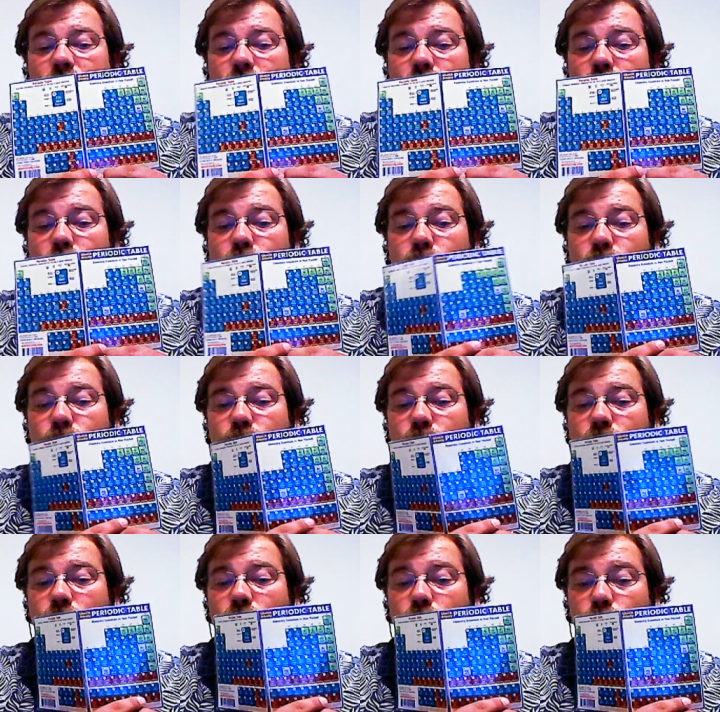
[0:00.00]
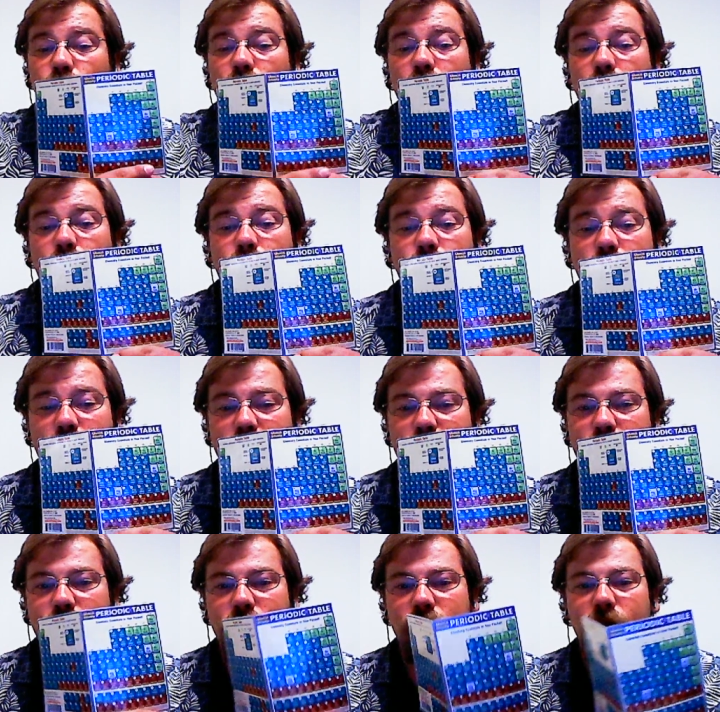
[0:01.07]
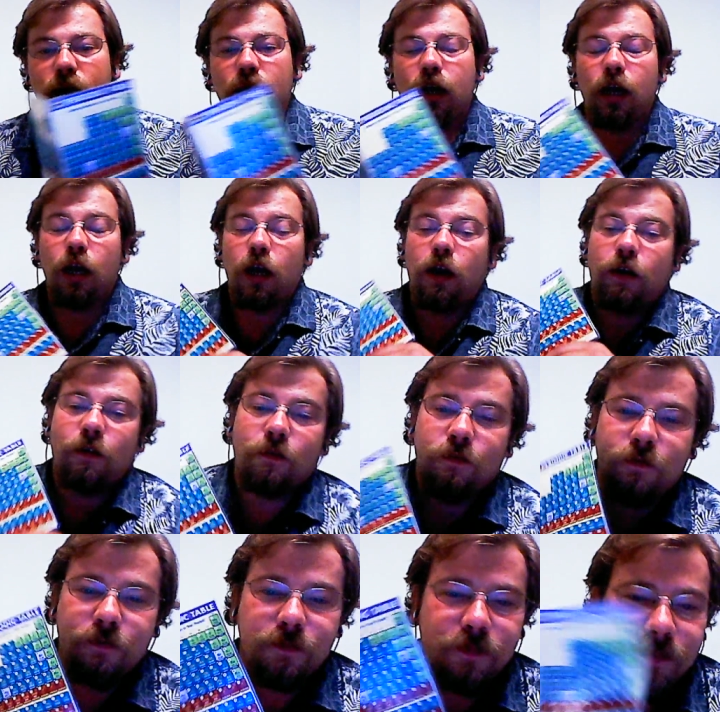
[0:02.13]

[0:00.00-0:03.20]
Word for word: two rows of